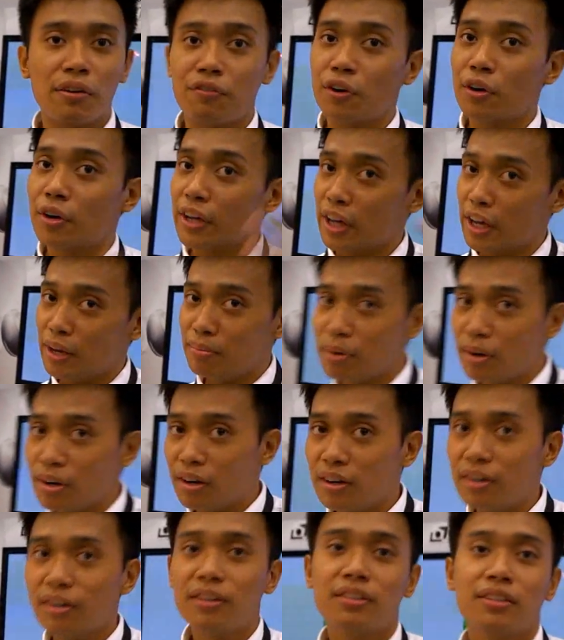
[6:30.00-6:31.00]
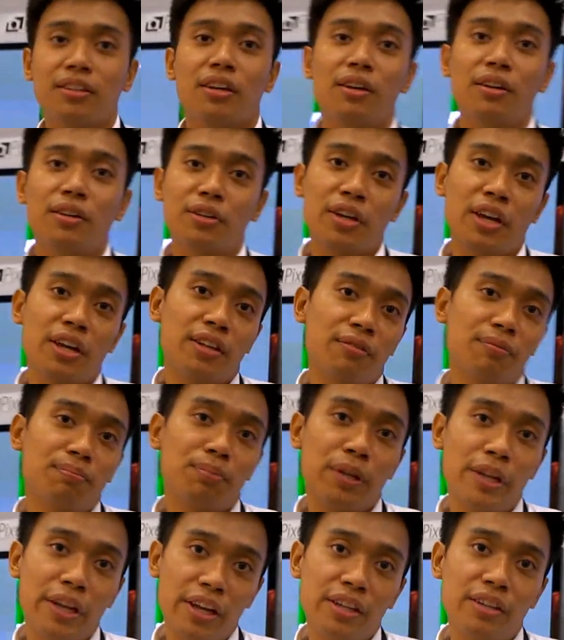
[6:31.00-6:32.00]
if you're a gamer, then you can
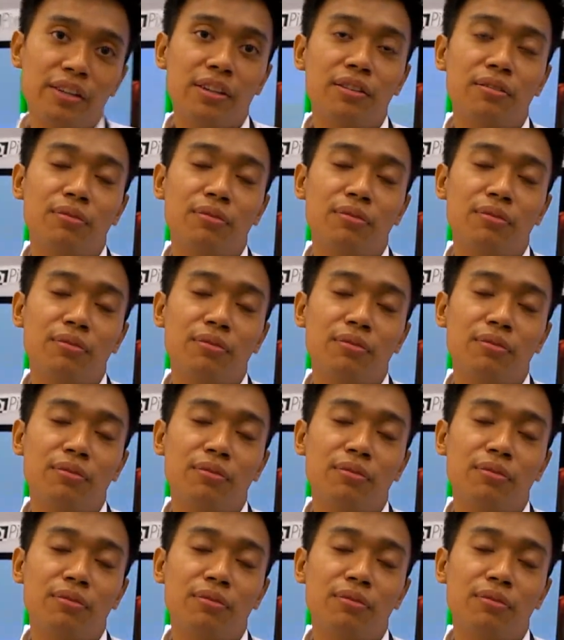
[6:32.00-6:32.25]
play it